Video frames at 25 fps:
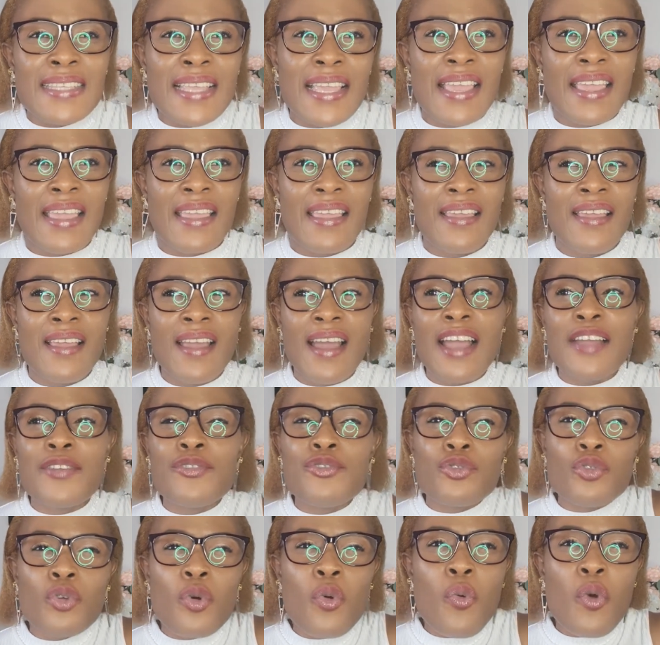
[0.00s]
there. And
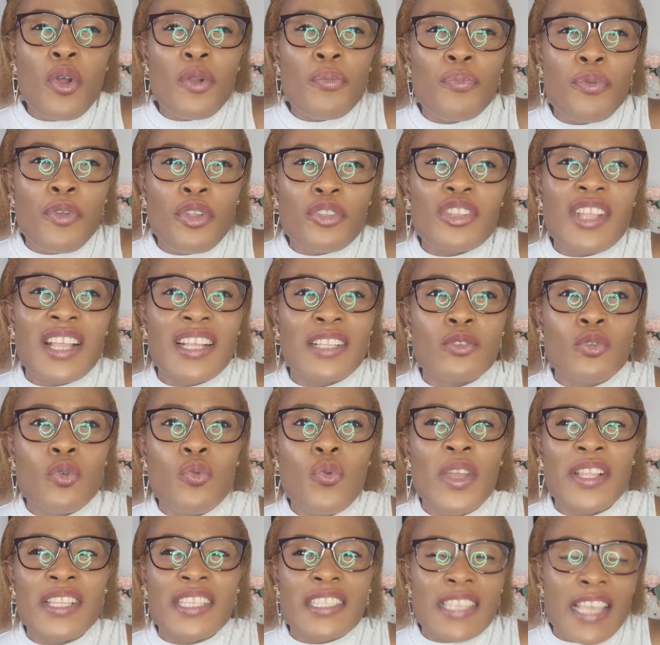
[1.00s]
you know what blood can do
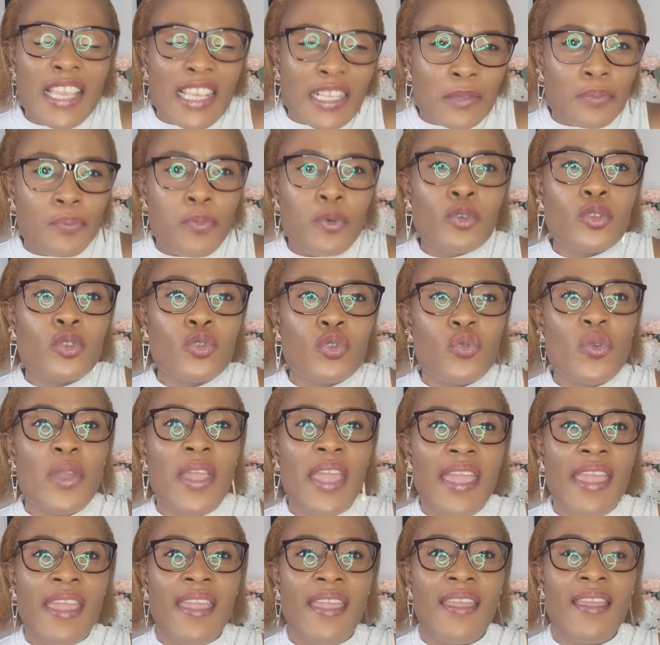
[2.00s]
when it's exposed to
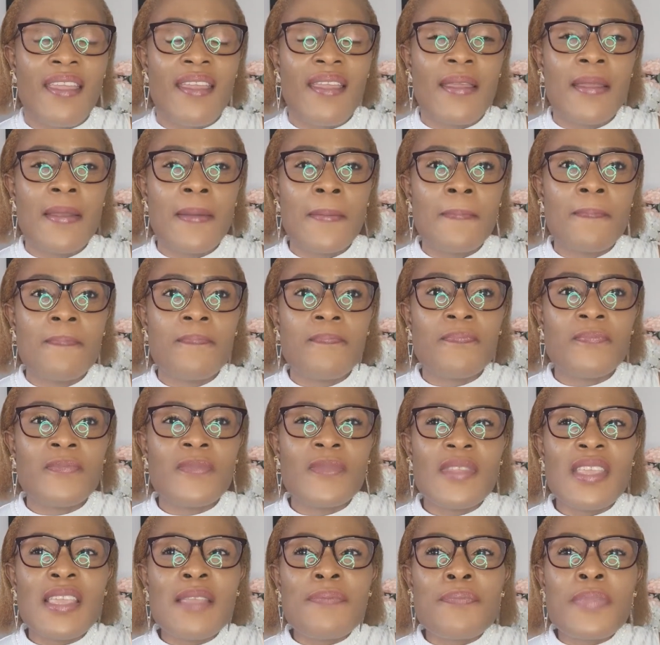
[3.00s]
air?
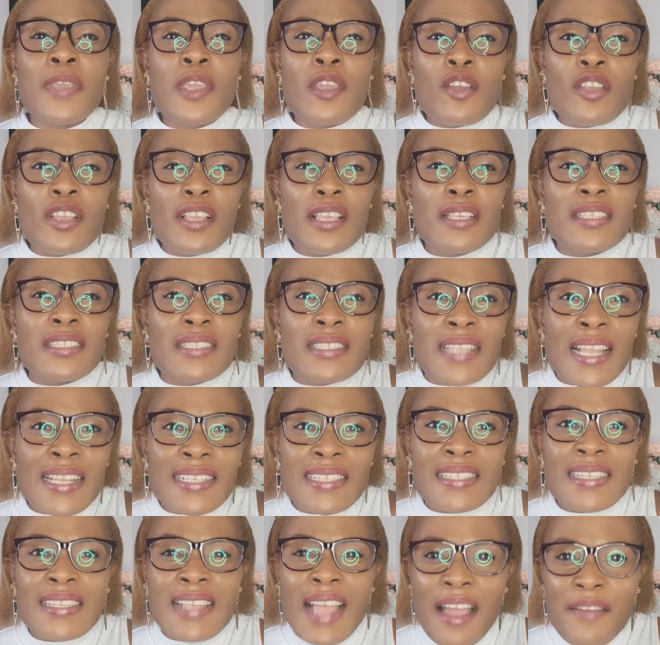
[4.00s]
It
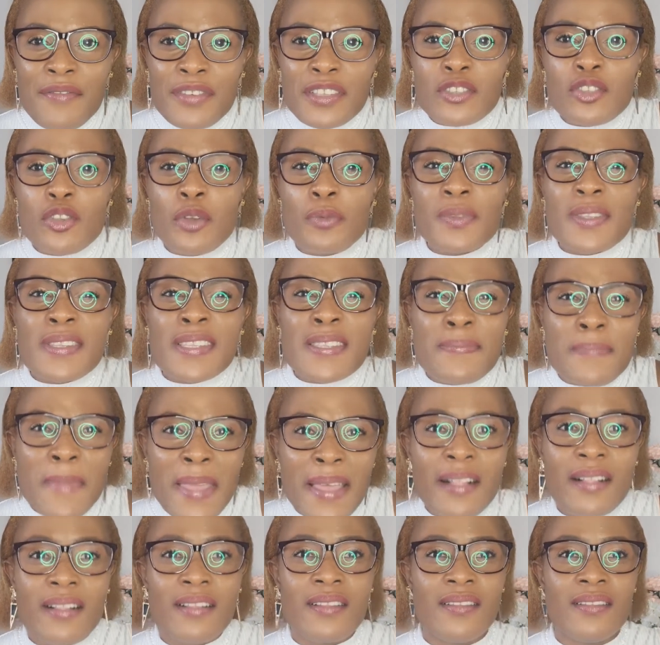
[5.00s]
starts having some
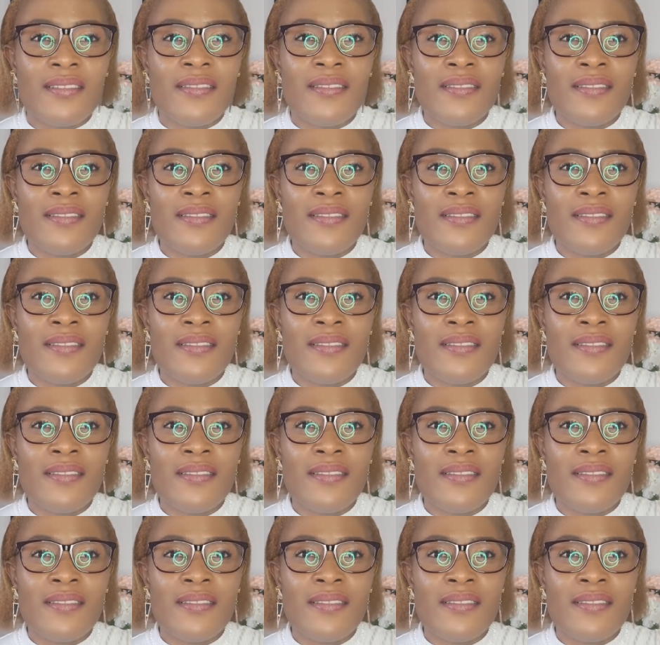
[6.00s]
smell